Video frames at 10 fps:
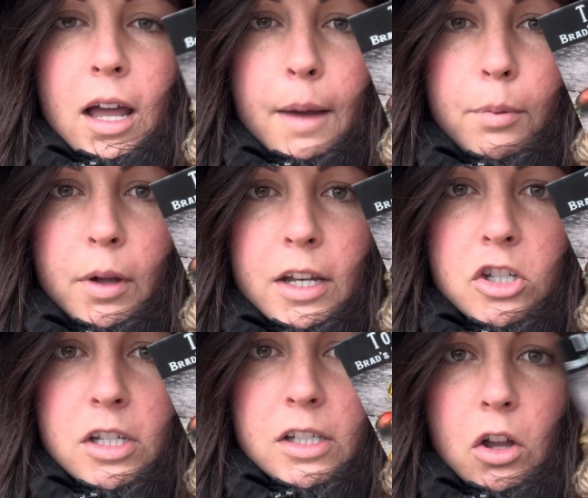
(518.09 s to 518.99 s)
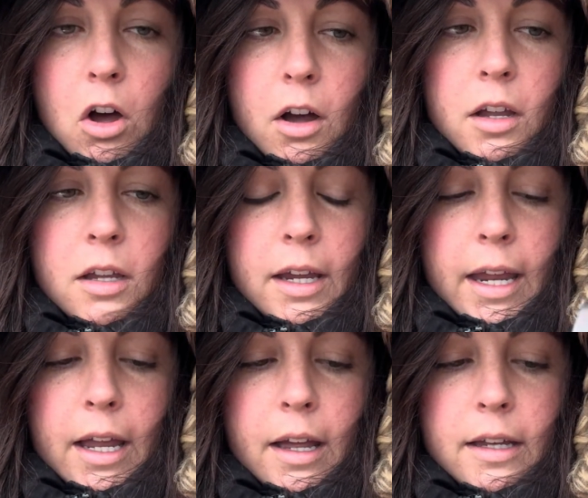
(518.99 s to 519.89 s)
couple inches long,
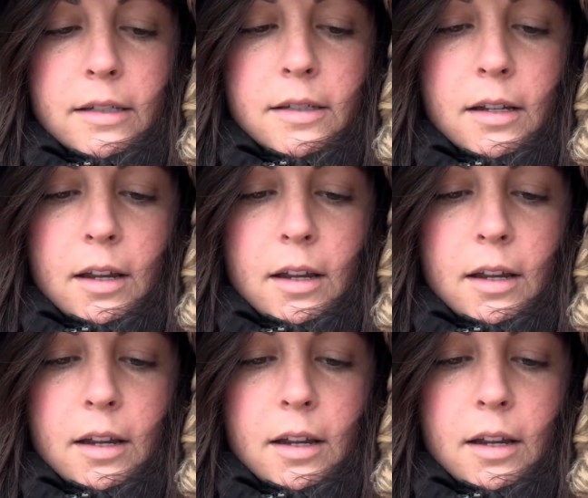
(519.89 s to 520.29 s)
and